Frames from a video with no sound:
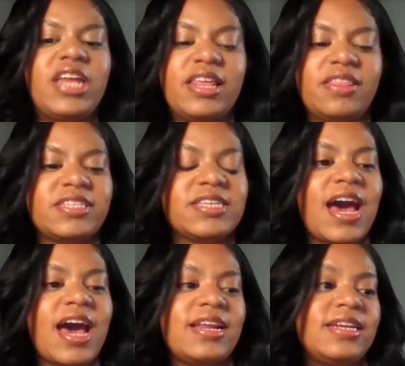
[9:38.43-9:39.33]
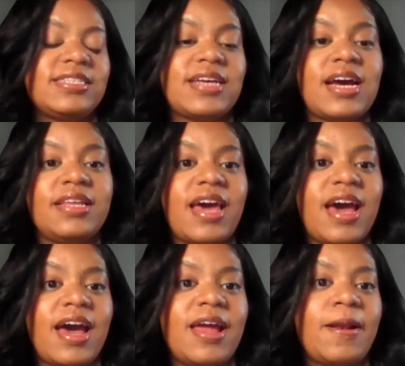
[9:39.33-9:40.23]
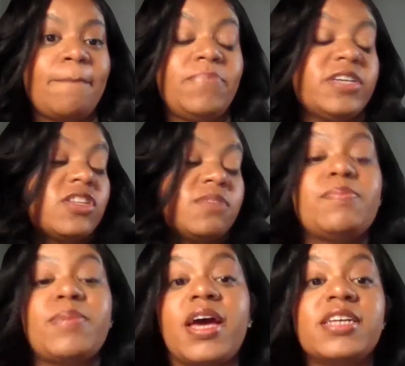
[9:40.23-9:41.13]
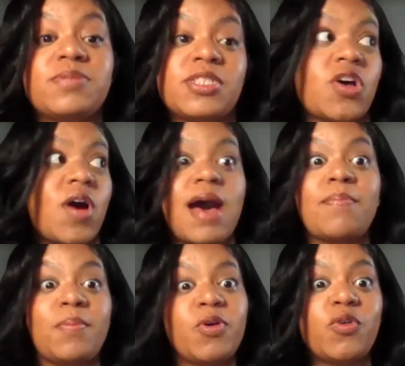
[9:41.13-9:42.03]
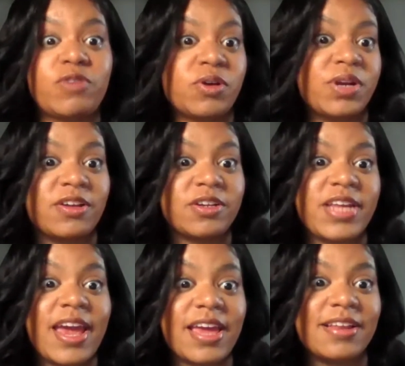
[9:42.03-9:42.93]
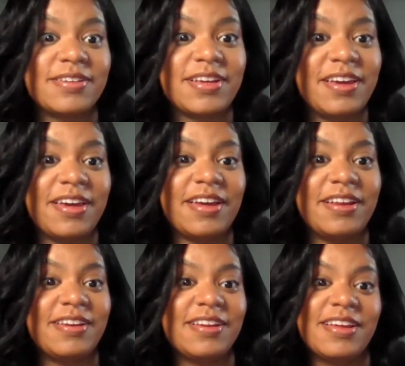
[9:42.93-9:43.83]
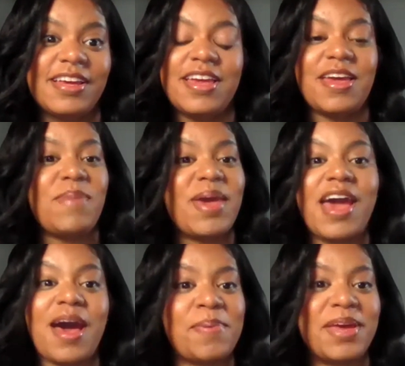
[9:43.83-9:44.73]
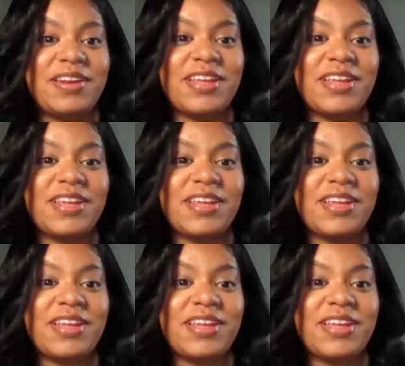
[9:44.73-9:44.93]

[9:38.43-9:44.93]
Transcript: dating this guy and I decided that this could be my husband. So I'm gonna move to another state and and make it happen.